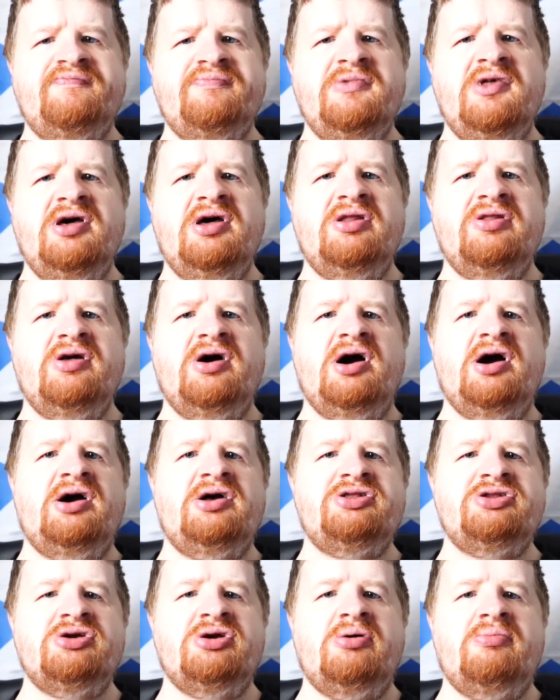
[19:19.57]
that, that I
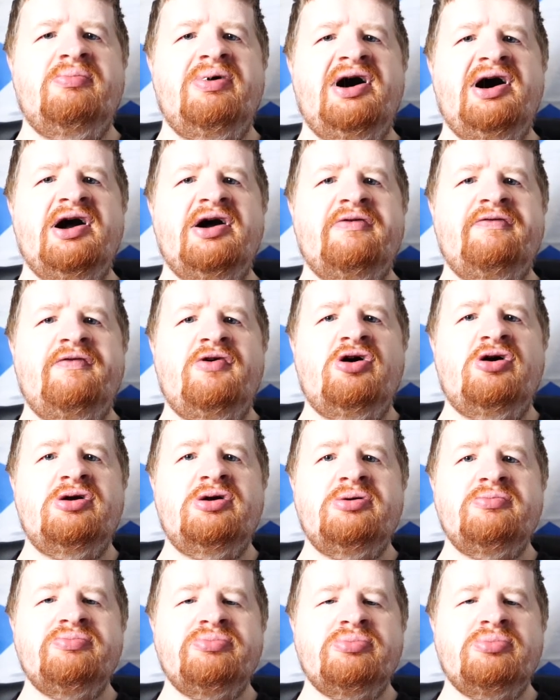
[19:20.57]
had to come back for,
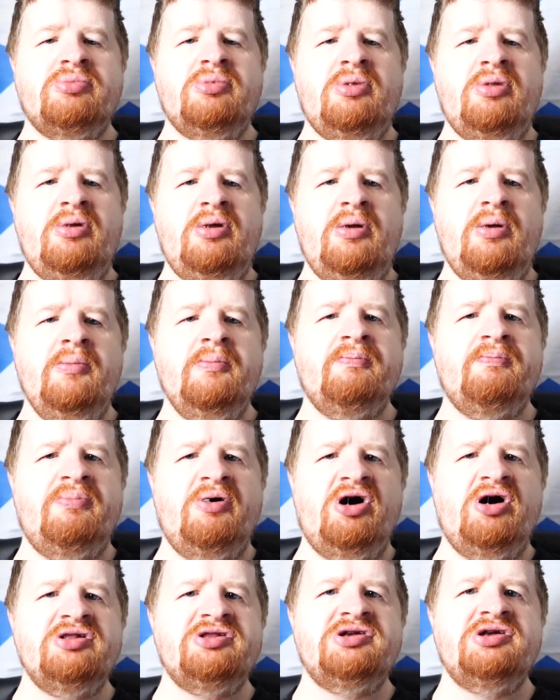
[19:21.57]

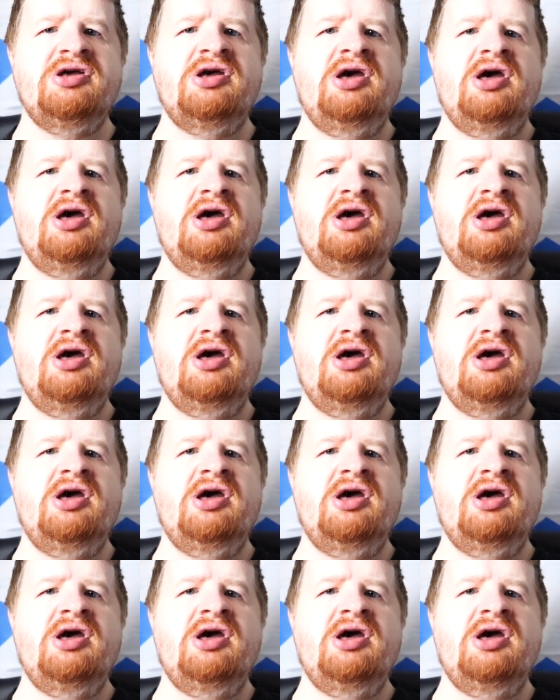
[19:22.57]
but.